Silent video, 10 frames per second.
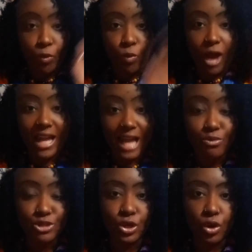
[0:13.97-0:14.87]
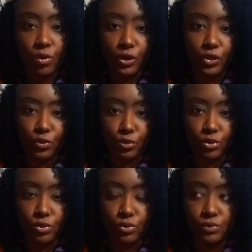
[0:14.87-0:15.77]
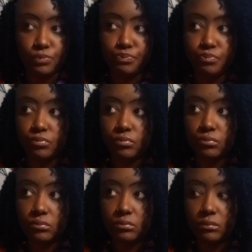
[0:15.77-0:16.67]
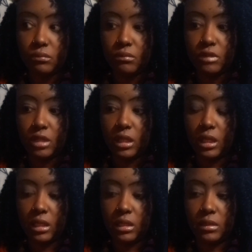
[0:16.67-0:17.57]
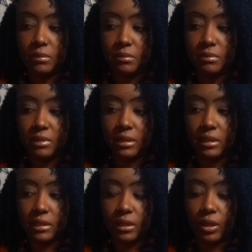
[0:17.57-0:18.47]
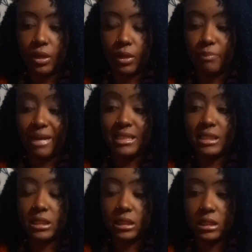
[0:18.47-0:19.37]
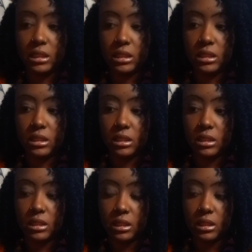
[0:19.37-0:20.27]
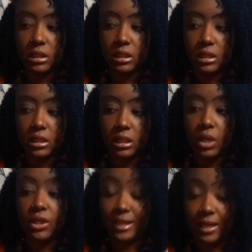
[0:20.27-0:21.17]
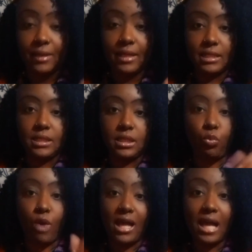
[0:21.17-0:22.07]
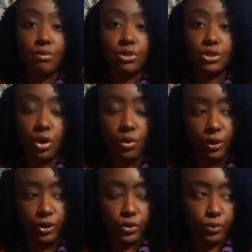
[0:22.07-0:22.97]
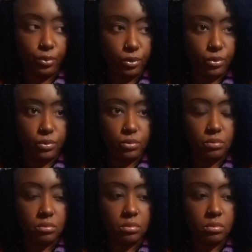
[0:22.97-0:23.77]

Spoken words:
while I was going through, um, basically, yeah, that's it. While I was going through